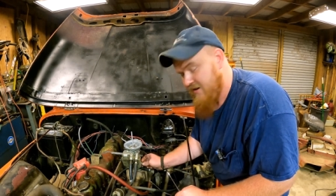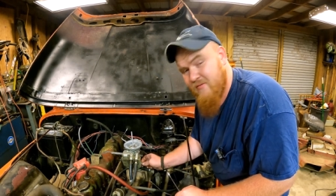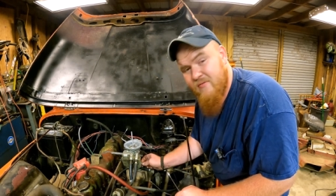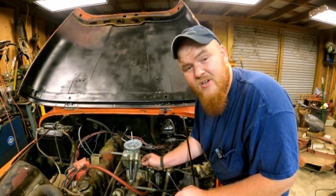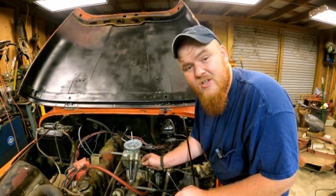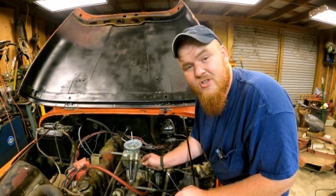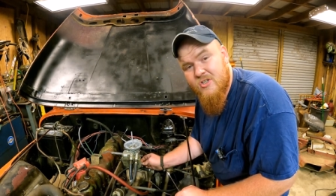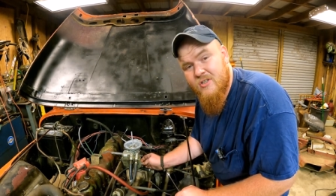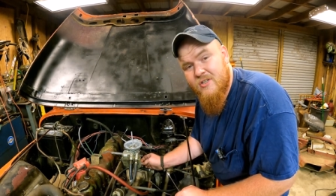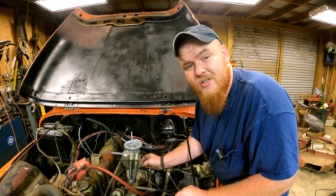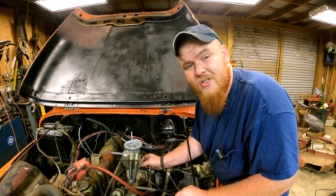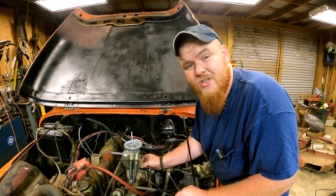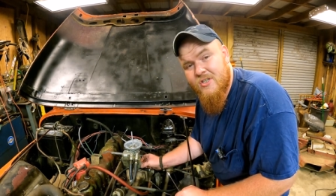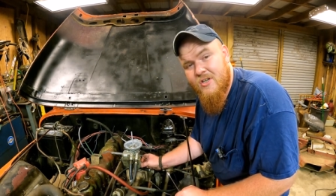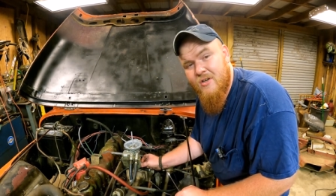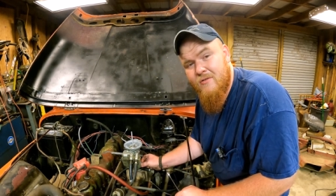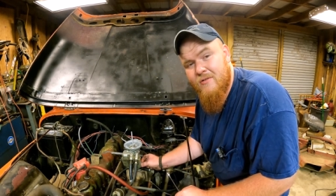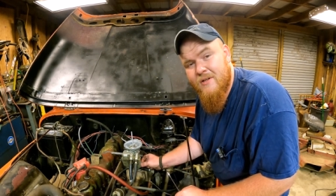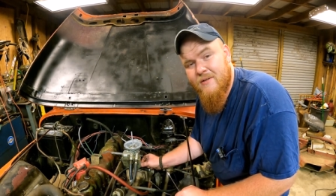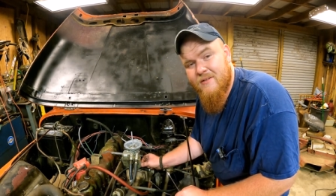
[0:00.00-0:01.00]
he eventually
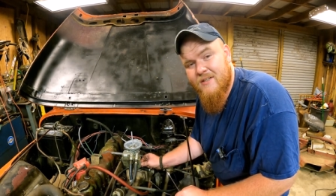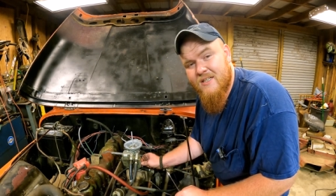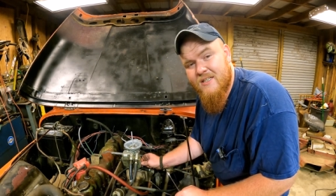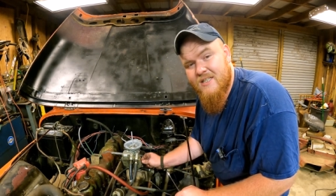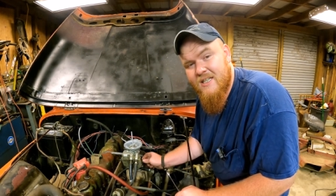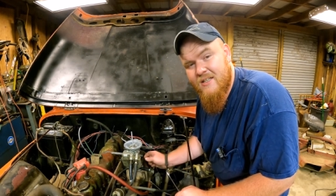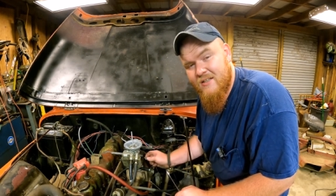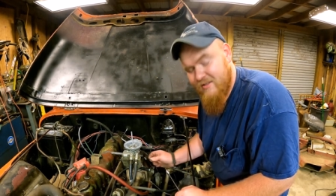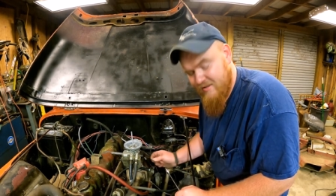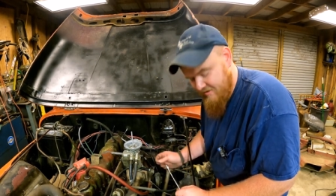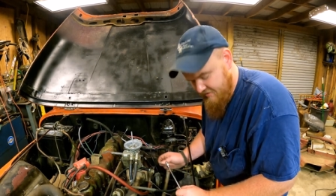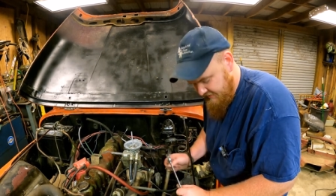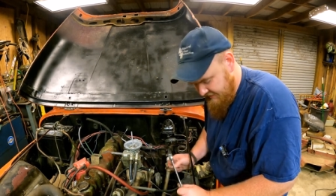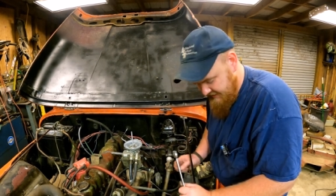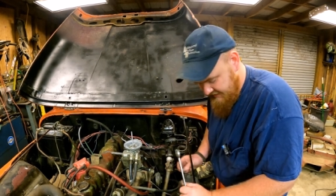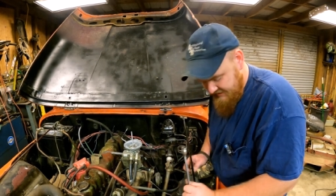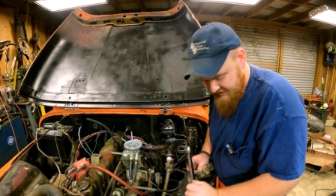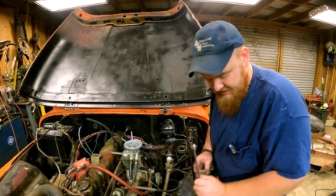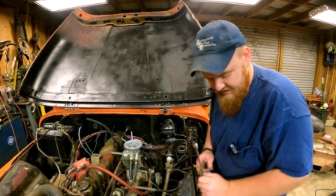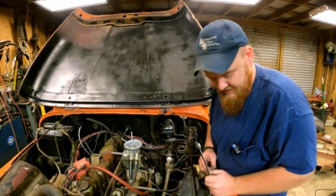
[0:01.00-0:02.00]
sold it because he
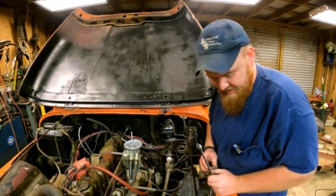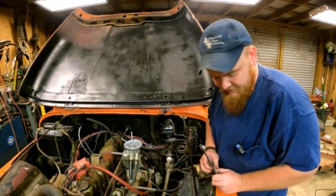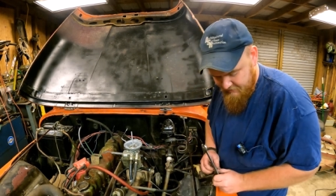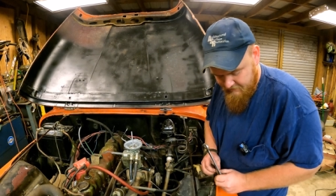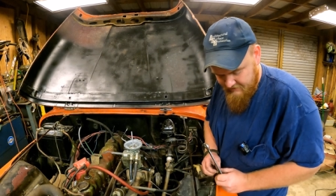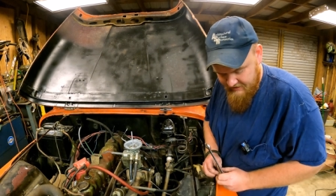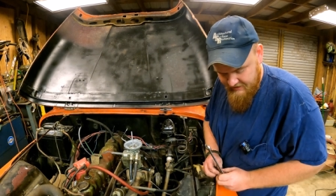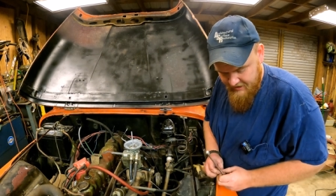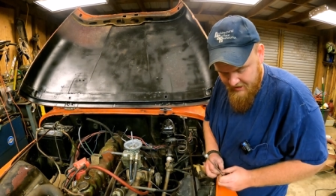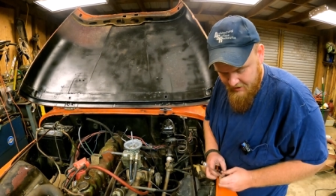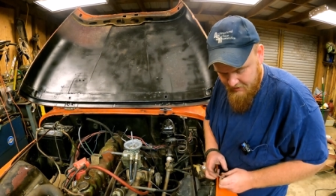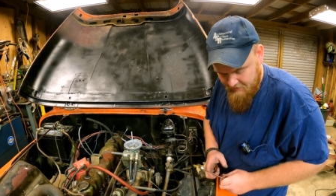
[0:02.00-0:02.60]
literally couldn't deal with it